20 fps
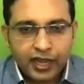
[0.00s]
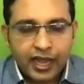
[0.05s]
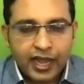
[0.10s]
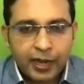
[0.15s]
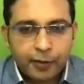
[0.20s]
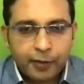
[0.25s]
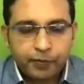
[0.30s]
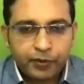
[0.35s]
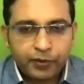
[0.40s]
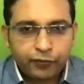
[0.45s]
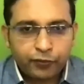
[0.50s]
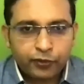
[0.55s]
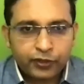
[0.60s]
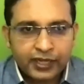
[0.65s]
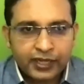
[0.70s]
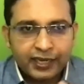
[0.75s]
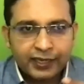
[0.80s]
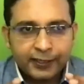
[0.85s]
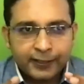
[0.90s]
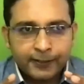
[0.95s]
And before
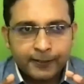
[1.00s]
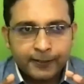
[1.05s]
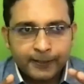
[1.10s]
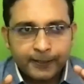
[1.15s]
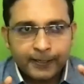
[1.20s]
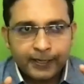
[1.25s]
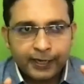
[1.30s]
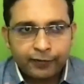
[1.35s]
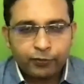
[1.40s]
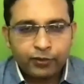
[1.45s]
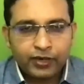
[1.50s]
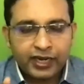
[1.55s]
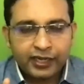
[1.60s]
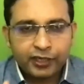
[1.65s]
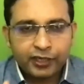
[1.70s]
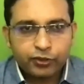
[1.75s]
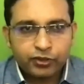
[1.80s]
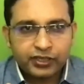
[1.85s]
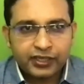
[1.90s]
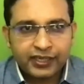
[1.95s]
that, I would
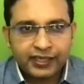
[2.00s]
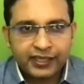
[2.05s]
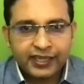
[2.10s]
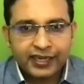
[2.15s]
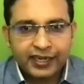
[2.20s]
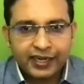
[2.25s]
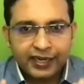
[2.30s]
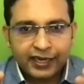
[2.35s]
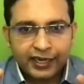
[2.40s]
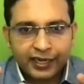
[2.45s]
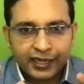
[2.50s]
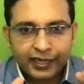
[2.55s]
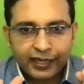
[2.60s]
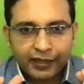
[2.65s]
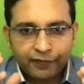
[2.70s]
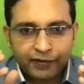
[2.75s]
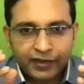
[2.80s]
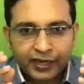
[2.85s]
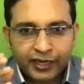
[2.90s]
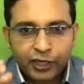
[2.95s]
like to say that
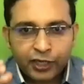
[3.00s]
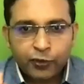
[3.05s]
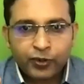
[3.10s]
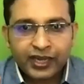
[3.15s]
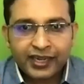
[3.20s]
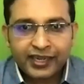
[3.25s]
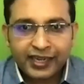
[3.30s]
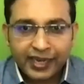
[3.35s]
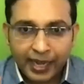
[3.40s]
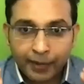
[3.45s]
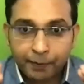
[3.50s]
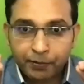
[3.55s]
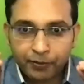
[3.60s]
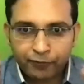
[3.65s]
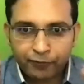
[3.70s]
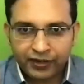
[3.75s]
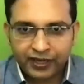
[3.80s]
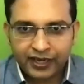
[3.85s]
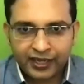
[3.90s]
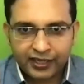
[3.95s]
when you get the
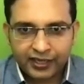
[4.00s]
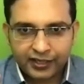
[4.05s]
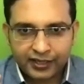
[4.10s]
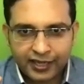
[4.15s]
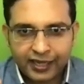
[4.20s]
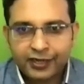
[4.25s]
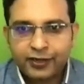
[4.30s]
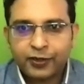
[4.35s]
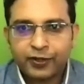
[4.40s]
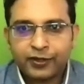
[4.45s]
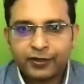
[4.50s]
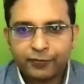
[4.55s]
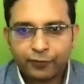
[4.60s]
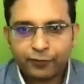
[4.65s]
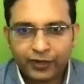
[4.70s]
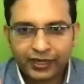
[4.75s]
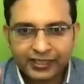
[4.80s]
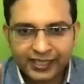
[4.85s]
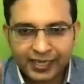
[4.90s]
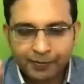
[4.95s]
epiphany that,
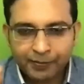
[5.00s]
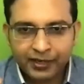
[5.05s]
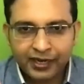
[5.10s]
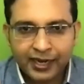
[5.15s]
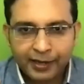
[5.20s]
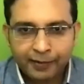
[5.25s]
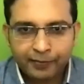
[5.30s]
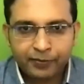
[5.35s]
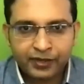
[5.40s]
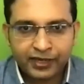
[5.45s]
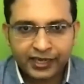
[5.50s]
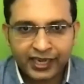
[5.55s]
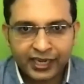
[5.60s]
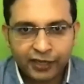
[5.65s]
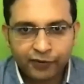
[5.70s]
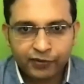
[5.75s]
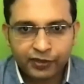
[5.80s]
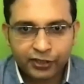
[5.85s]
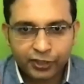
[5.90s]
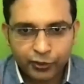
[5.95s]
for example, I am
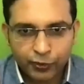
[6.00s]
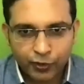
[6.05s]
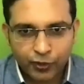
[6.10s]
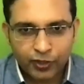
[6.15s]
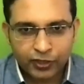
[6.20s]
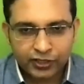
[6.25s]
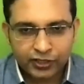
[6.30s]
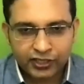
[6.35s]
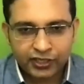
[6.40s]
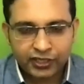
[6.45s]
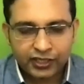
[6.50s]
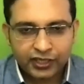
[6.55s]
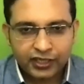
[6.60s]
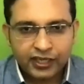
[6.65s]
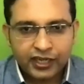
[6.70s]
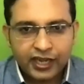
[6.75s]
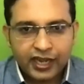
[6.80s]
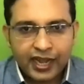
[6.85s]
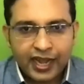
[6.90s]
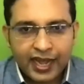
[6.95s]
dealing with neurology,
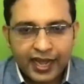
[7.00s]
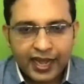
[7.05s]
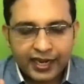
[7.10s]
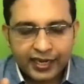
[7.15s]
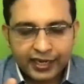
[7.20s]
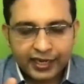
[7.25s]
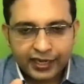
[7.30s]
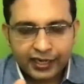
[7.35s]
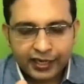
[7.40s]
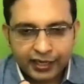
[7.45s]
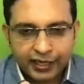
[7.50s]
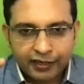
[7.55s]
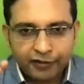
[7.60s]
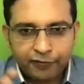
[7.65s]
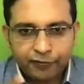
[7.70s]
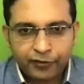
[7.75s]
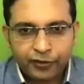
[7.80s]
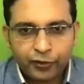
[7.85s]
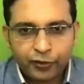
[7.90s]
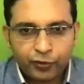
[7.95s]
and
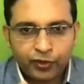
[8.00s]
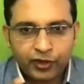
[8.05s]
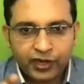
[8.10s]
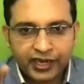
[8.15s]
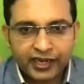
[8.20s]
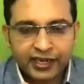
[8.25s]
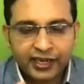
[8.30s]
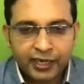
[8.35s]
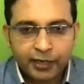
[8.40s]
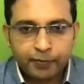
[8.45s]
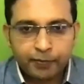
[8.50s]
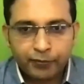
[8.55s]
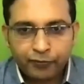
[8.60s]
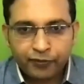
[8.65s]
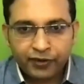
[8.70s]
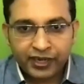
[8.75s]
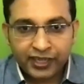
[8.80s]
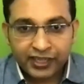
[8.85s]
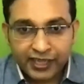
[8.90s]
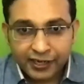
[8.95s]
if you get an
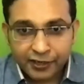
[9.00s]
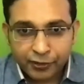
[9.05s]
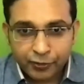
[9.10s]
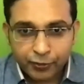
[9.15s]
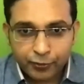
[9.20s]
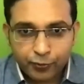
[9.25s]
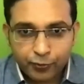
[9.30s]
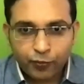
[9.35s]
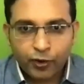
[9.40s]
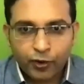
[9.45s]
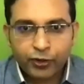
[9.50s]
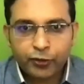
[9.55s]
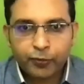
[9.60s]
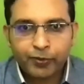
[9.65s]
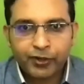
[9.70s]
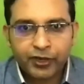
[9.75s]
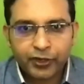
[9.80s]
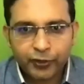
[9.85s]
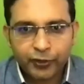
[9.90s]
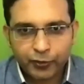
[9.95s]
epiphany that you want to
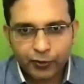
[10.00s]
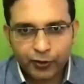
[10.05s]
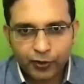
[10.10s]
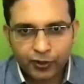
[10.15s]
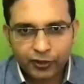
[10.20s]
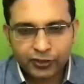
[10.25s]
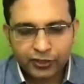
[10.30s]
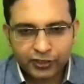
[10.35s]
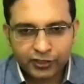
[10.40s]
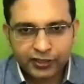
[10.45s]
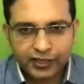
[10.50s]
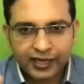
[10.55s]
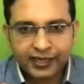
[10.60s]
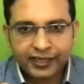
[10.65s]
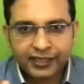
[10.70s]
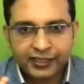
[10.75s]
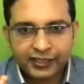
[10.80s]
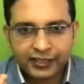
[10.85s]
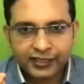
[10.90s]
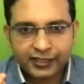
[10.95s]
be a neurologist and
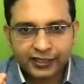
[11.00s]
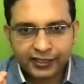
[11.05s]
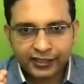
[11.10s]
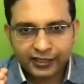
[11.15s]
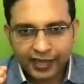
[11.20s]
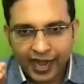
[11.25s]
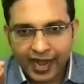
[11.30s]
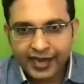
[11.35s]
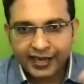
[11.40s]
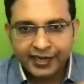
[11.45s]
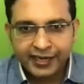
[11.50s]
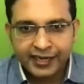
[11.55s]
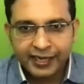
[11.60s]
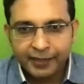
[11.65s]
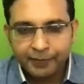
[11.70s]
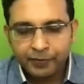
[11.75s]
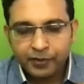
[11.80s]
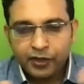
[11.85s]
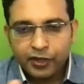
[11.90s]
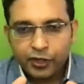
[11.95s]
it's high
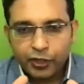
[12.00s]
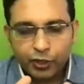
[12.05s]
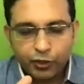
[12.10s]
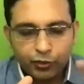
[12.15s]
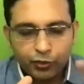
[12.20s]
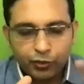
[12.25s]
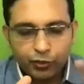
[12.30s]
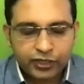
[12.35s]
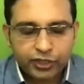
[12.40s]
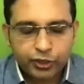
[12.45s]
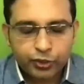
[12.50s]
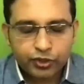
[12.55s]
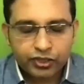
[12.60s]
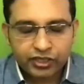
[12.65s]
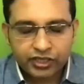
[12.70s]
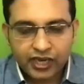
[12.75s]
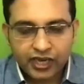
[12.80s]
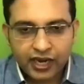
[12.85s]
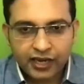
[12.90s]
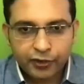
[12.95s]
time you will should
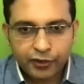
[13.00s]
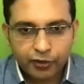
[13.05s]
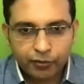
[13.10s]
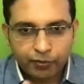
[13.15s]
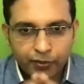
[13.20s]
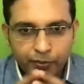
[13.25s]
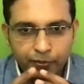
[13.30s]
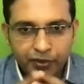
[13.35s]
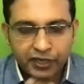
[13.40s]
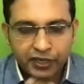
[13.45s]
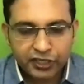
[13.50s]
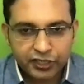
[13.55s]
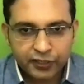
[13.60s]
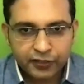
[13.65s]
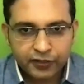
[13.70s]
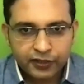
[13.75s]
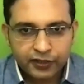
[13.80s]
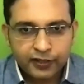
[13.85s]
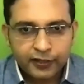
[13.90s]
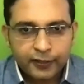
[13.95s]
start your preparation,